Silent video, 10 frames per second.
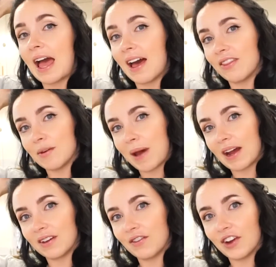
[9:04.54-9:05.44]
at the
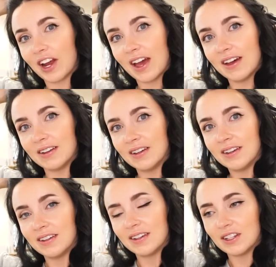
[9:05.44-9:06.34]
back of your head.
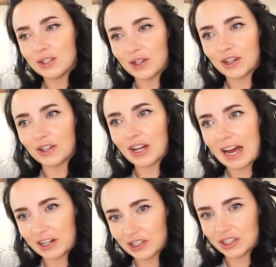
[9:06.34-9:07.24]
So you're
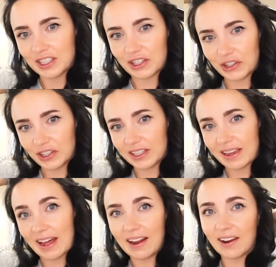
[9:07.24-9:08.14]
actually curling
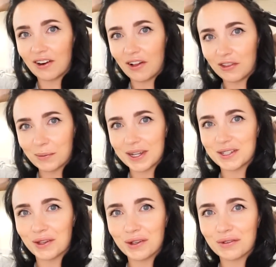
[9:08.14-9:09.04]
that hair all the way
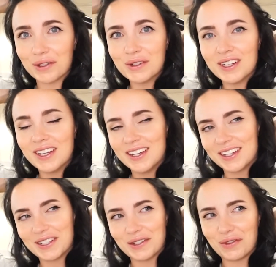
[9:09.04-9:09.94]
to the root,
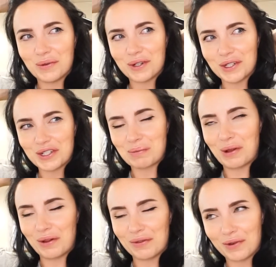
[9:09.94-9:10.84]
because if you were to just
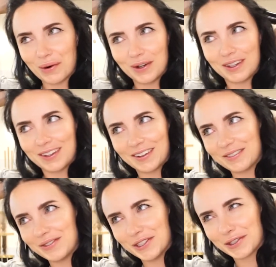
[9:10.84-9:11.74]
pull it forward and
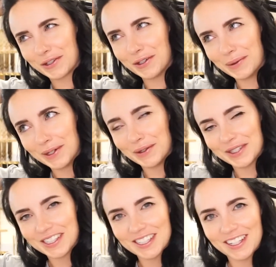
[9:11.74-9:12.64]
then just curl what you
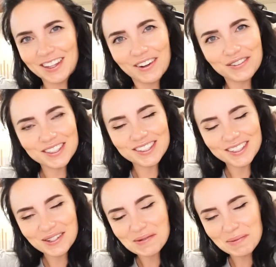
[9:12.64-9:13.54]
could see, then
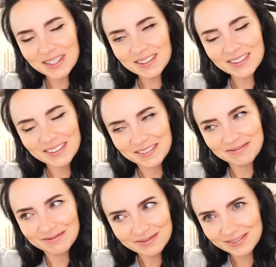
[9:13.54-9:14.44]
obviously you'd miss
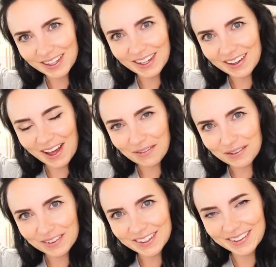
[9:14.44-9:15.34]
like half
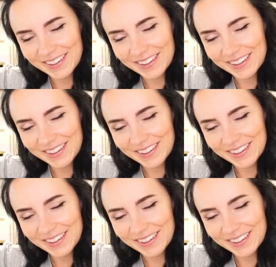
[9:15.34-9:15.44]
of it.